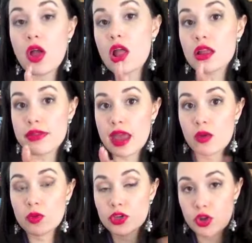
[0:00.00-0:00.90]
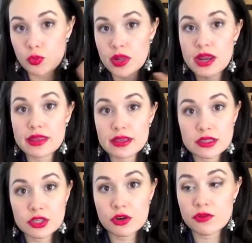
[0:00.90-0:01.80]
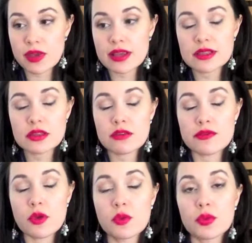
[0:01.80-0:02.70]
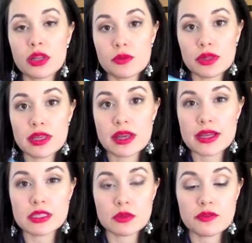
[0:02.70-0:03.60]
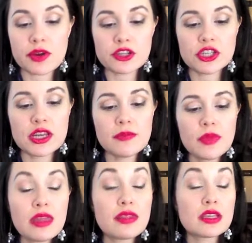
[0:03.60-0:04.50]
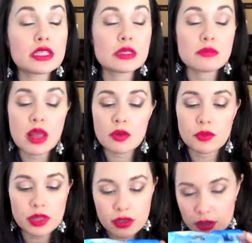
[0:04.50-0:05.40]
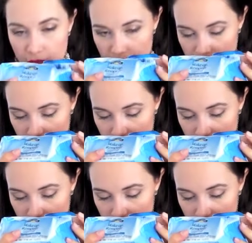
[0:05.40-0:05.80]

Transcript: all of that when you apply these to your face. So they feel really, really nice and refreshing. They smell really good.